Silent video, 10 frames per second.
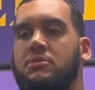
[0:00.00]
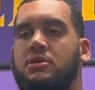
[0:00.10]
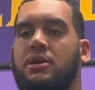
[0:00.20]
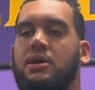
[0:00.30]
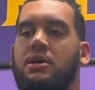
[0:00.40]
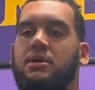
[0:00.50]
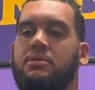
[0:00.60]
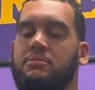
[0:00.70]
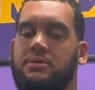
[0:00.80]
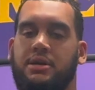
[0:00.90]

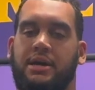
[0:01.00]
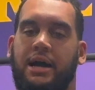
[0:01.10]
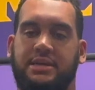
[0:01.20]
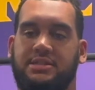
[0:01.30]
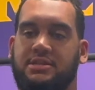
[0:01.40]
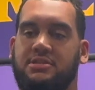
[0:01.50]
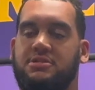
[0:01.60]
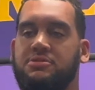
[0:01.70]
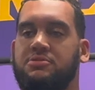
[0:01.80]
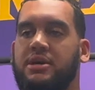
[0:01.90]
I say this
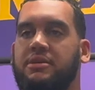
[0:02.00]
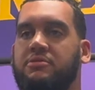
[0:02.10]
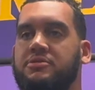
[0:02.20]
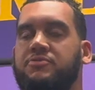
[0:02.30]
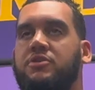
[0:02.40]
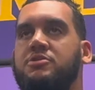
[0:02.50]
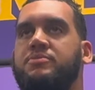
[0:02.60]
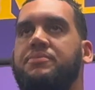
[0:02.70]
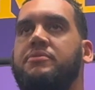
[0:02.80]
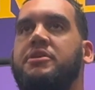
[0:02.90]
too, like, as far as
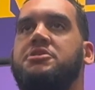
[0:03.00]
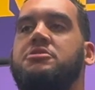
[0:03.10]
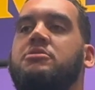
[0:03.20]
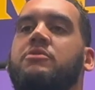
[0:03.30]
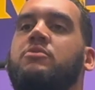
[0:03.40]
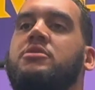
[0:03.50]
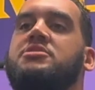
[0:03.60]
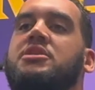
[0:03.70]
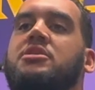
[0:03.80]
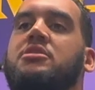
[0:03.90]
preparation, you never want
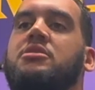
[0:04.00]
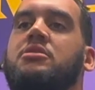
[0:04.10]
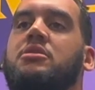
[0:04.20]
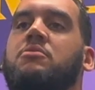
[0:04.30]
to take a